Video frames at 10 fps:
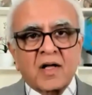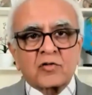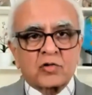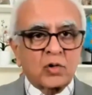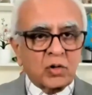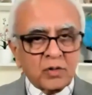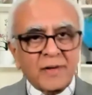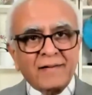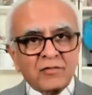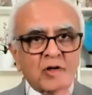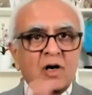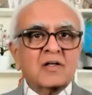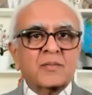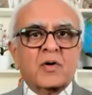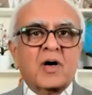So you have
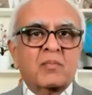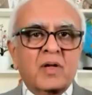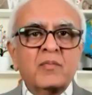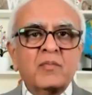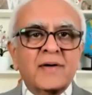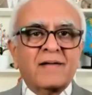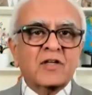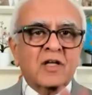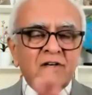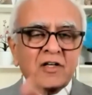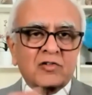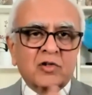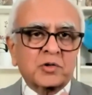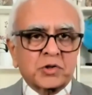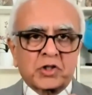solved the problem, you have given a
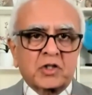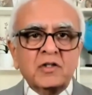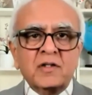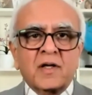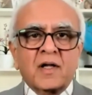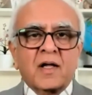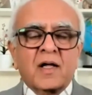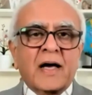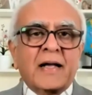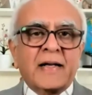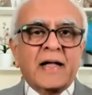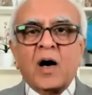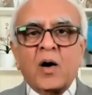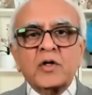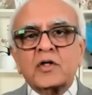solution, and
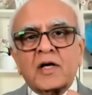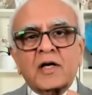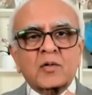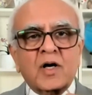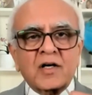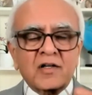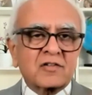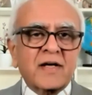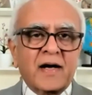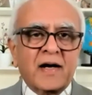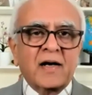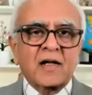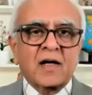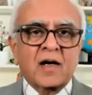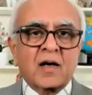now you need to
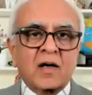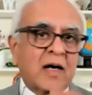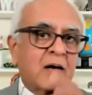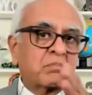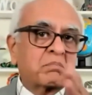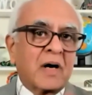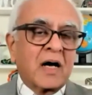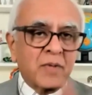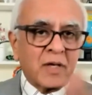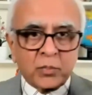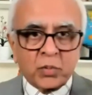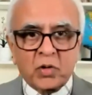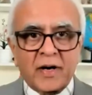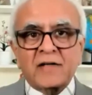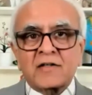understand by being
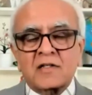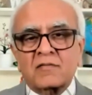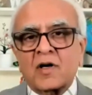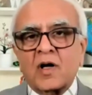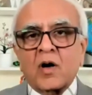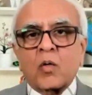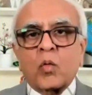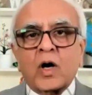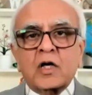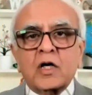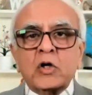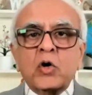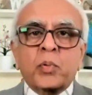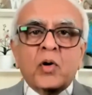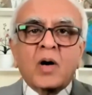proactive, what
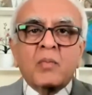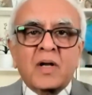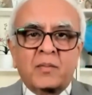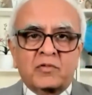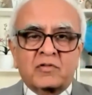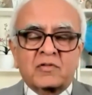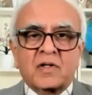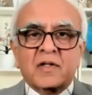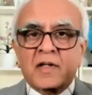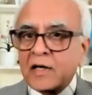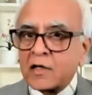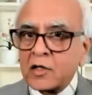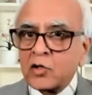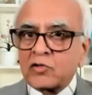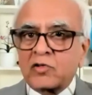new problems that
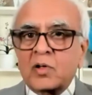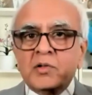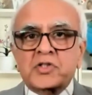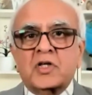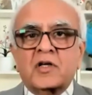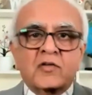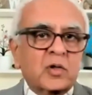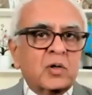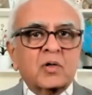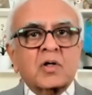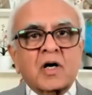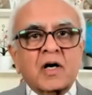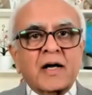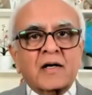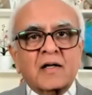new solution is going to
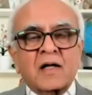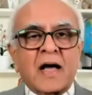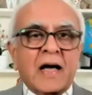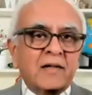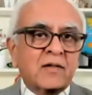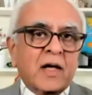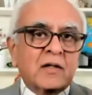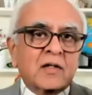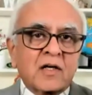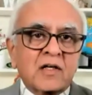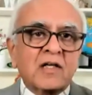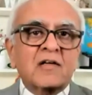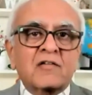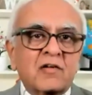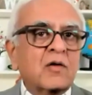create and
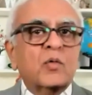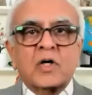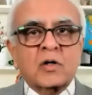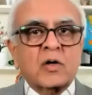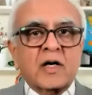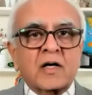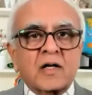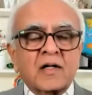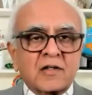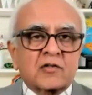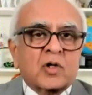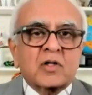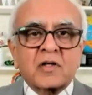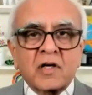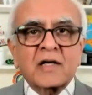continuously work on it. That's
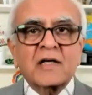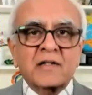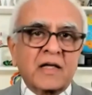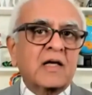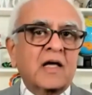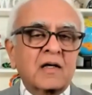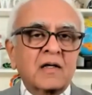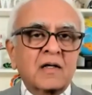called critical thinking.